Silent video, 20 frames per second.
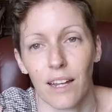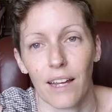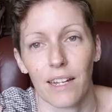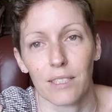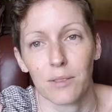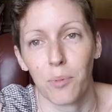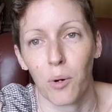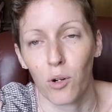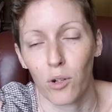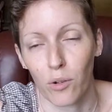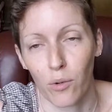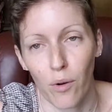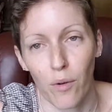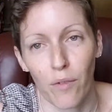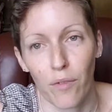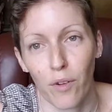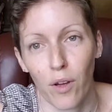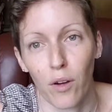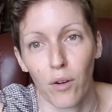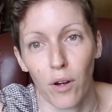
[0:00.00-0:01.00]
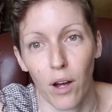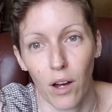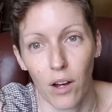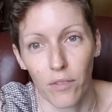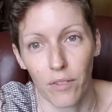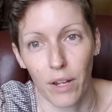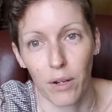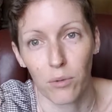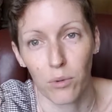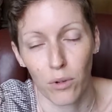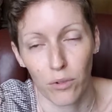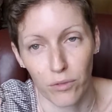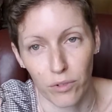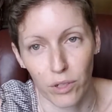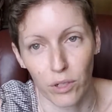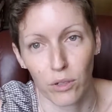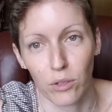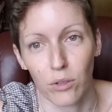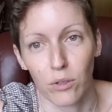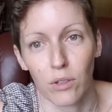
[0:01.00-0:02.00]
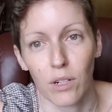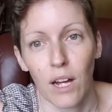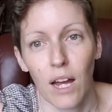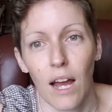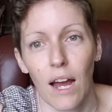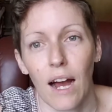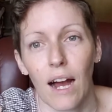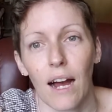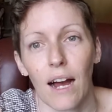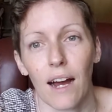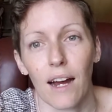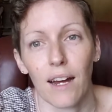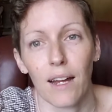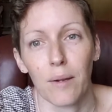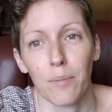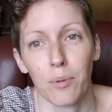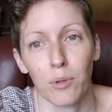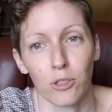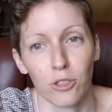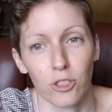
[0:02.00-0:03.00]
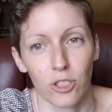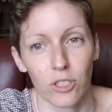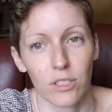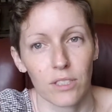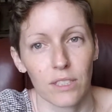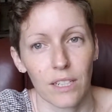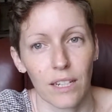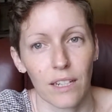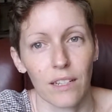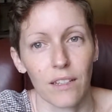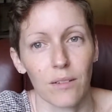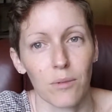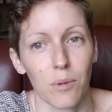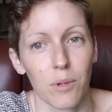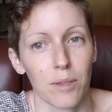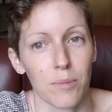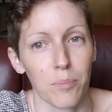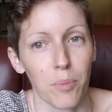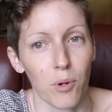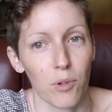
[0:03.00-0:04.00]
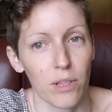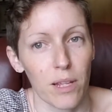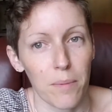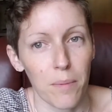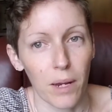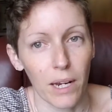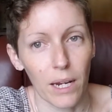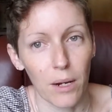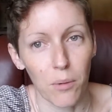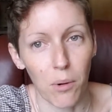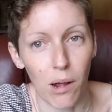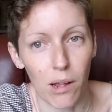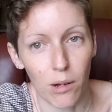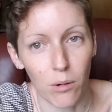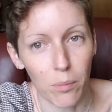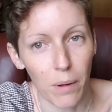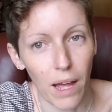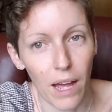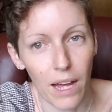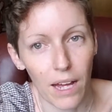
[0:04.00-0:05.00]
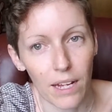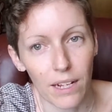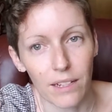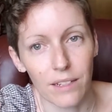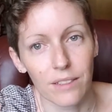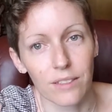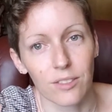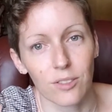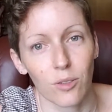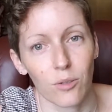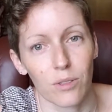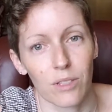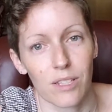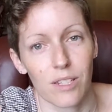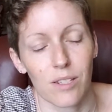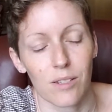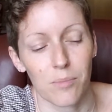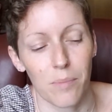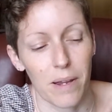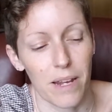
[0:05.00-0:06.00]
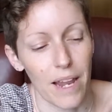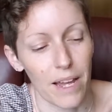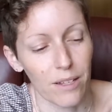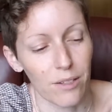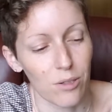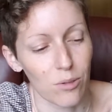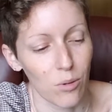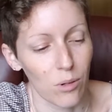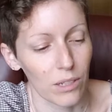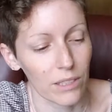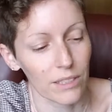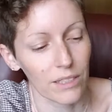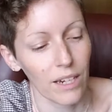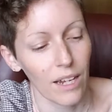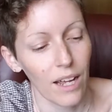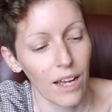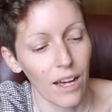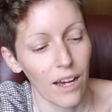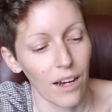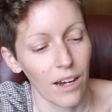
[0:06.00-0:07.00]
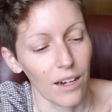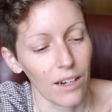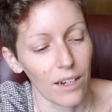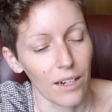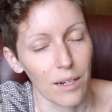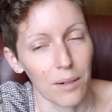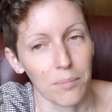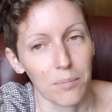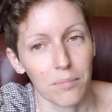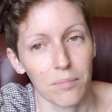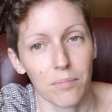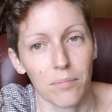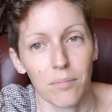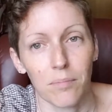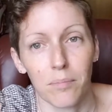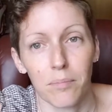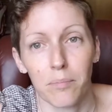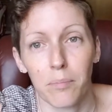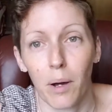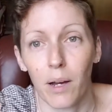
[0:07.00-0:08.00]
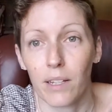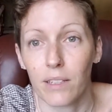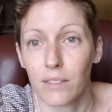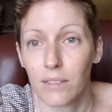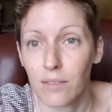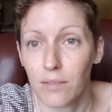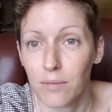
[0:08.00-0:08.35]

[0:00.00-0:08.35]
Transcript: as part of, of a review. I purchased it with birthday money a while back, so this is my next one. Um, but